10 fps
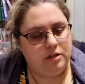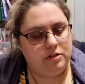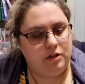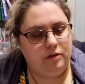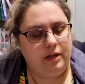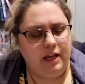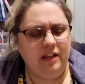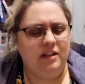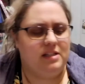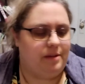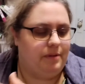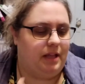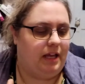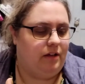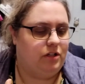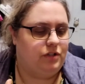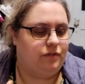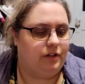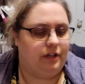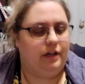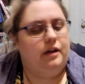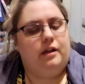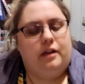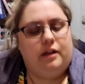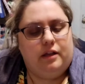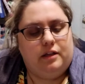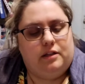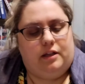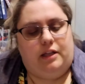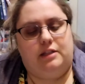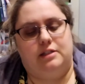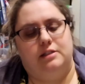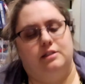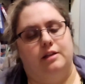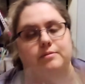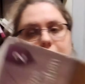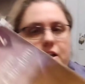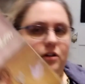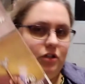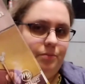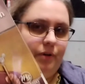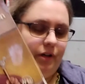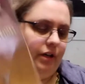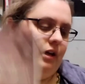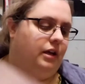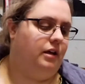So English, the English for, this is Tim's English book.